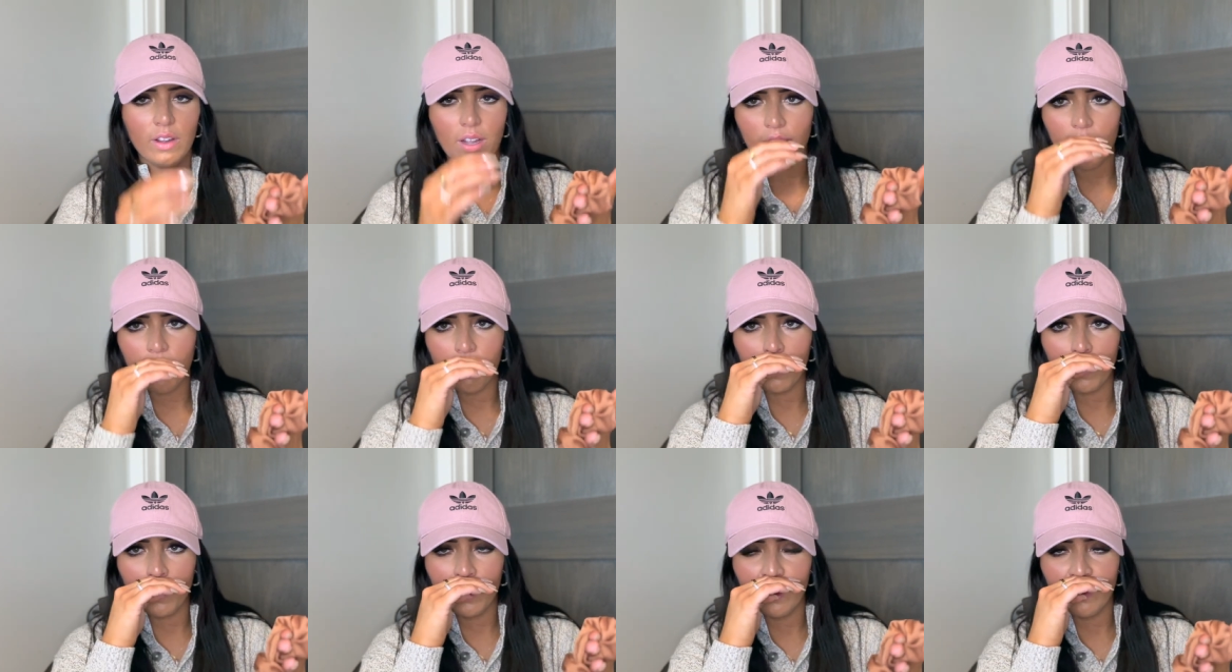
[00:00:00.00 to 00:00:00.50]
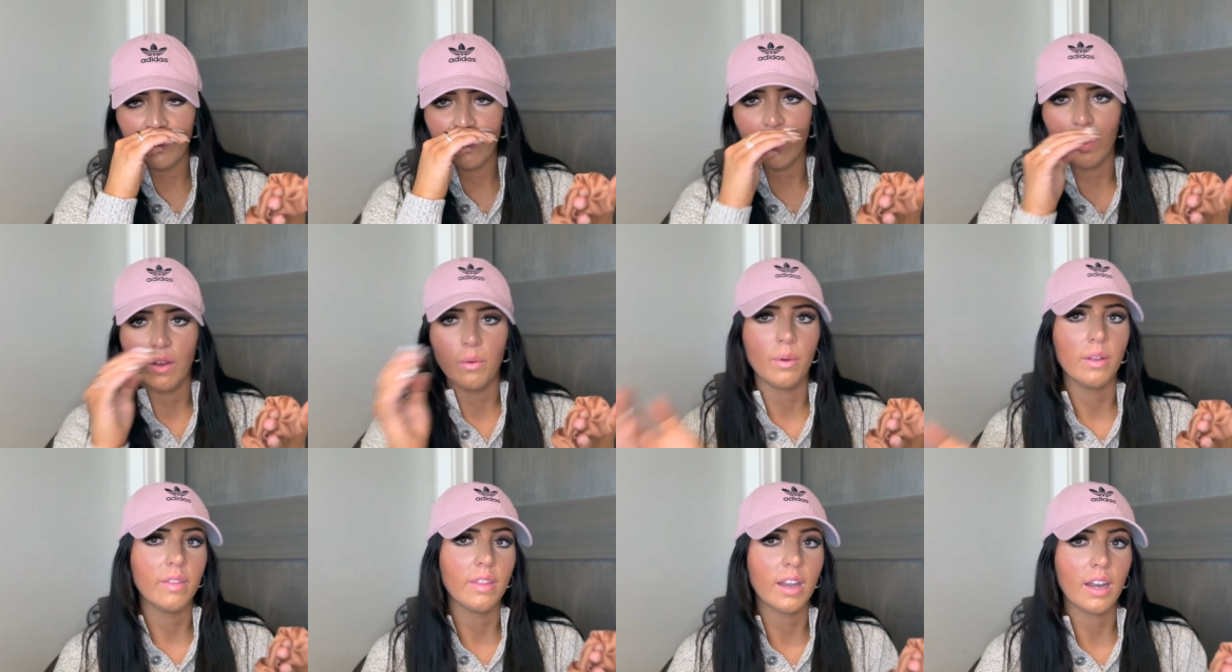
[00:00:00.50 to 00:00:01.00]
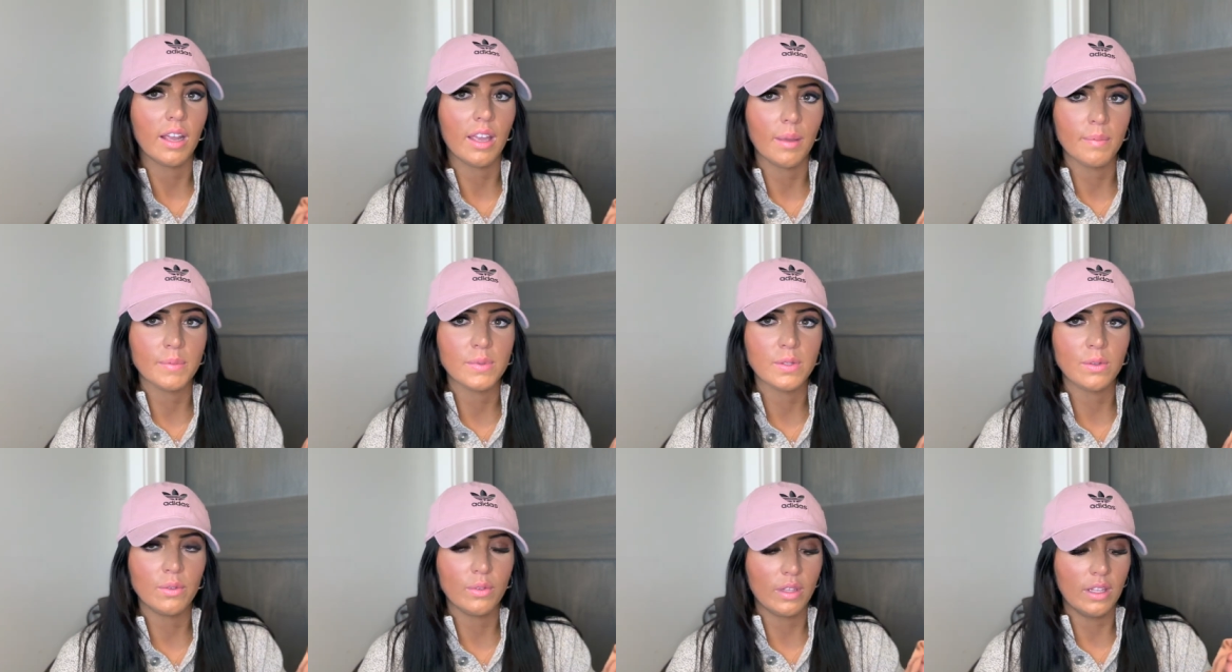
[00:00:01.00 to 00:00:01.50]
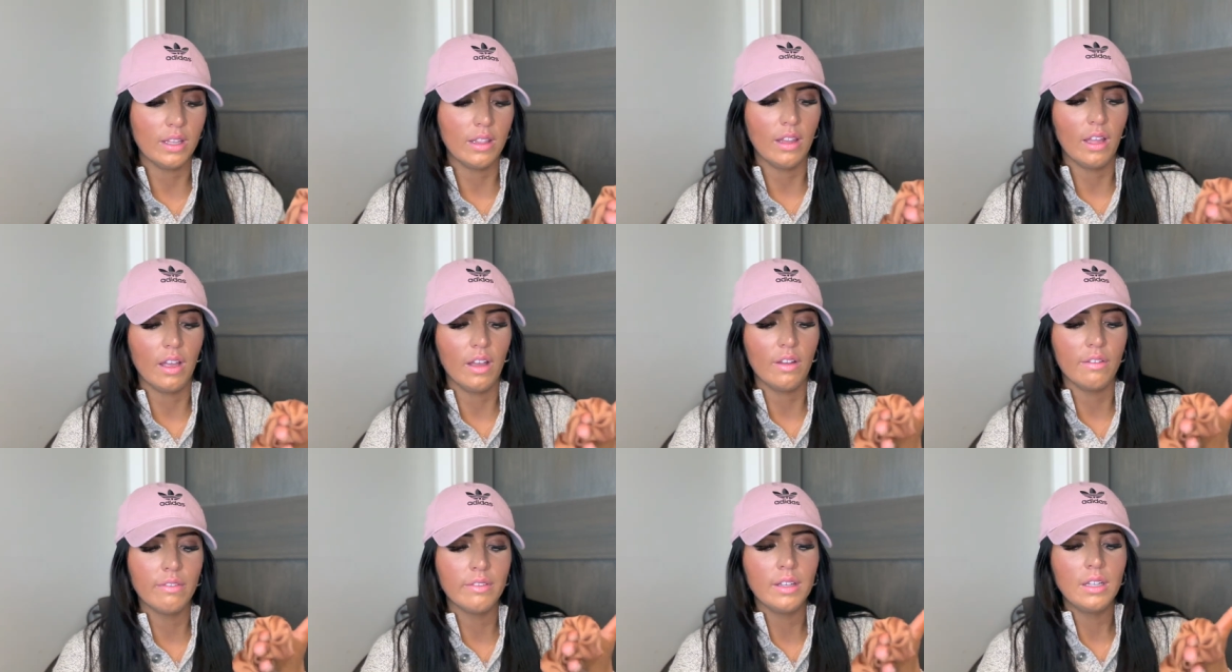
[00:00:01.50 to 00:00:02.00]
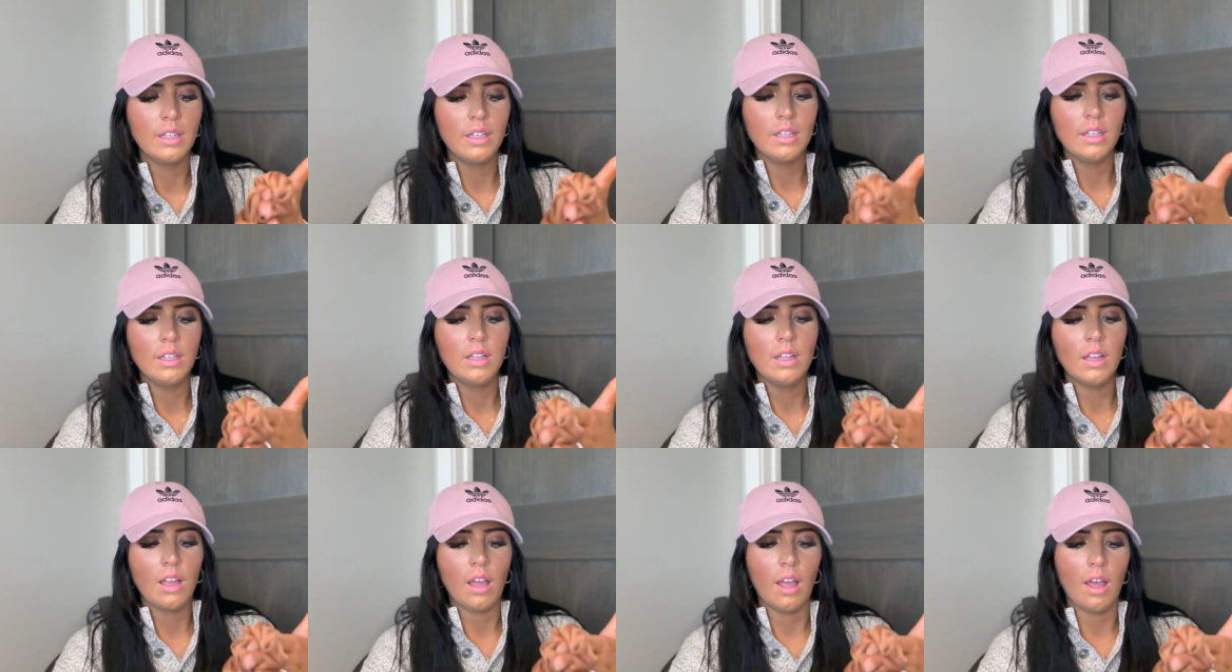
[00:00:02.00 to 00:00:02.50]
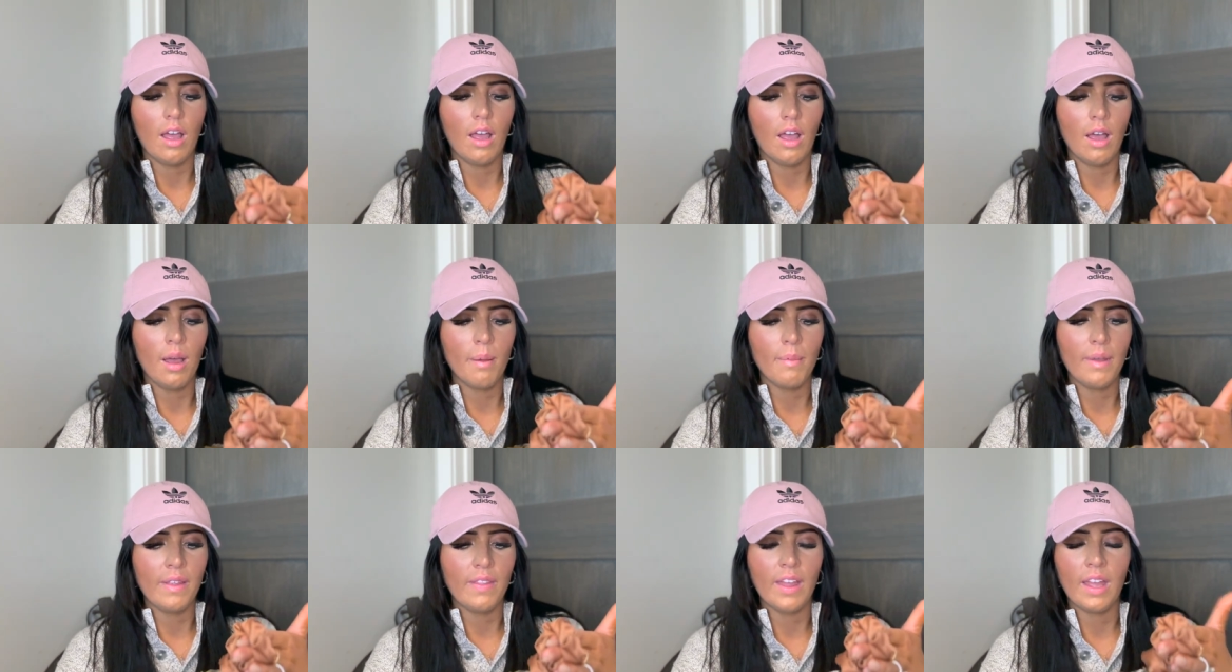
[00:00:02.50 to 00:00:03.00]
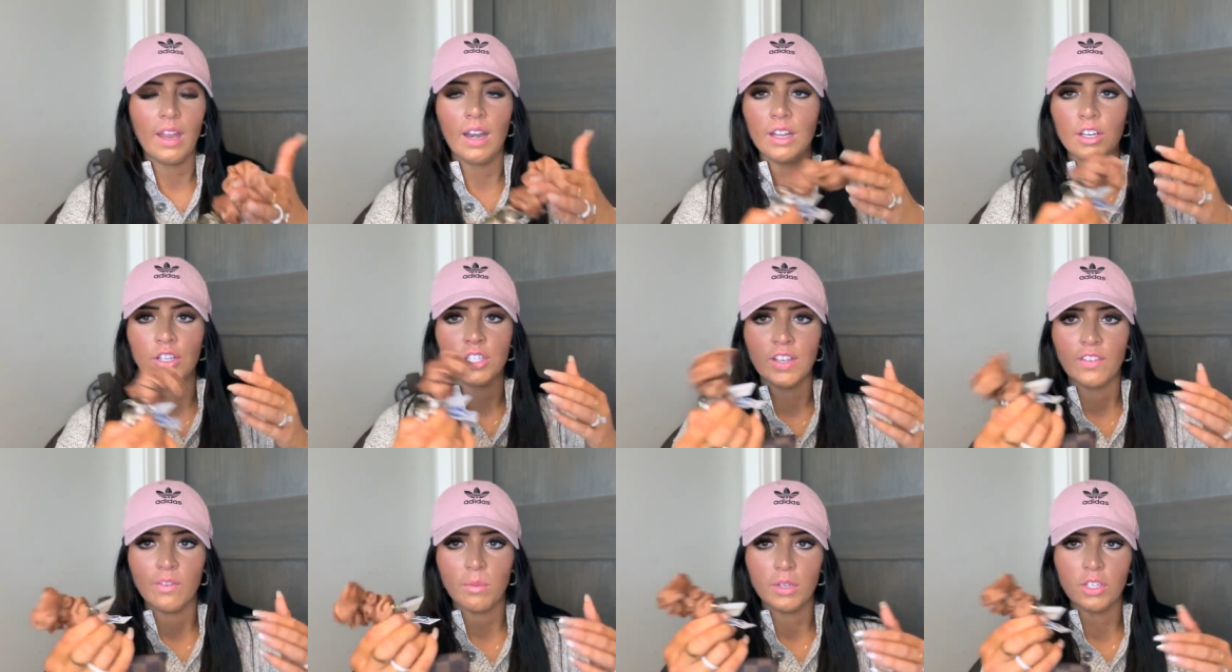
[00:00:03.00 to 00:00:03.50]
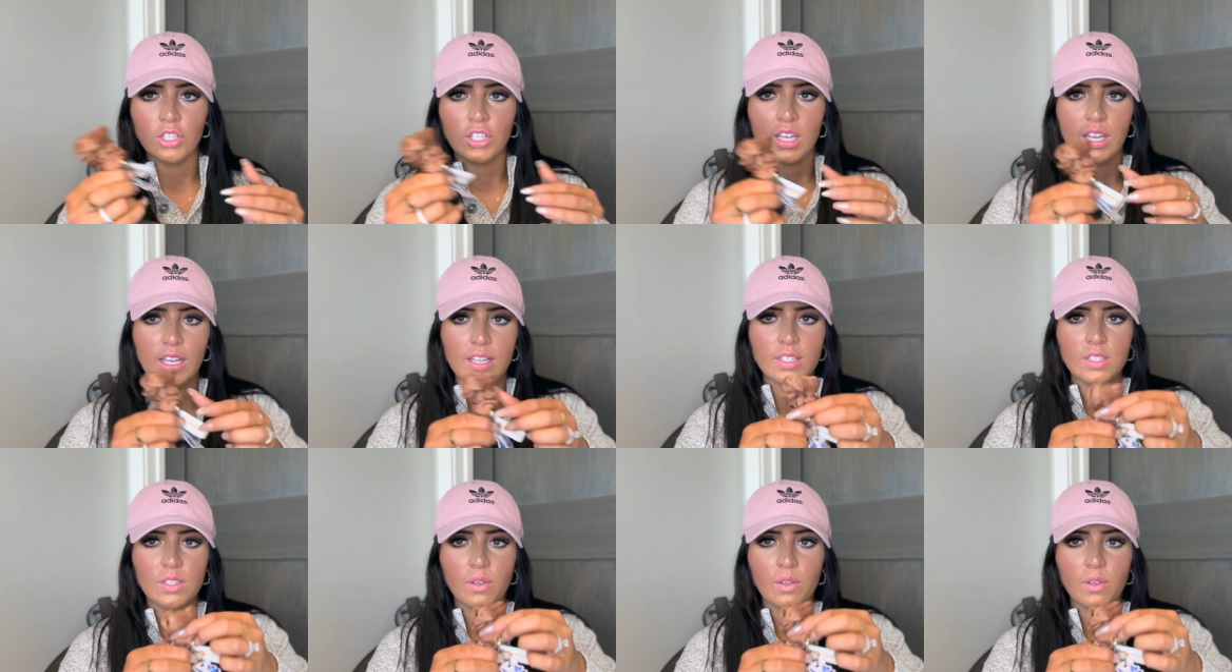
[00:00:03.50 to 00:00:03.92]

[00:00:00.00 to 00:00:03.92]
I haven't really found one that I absolutely love. And then I just have a bunch of keys.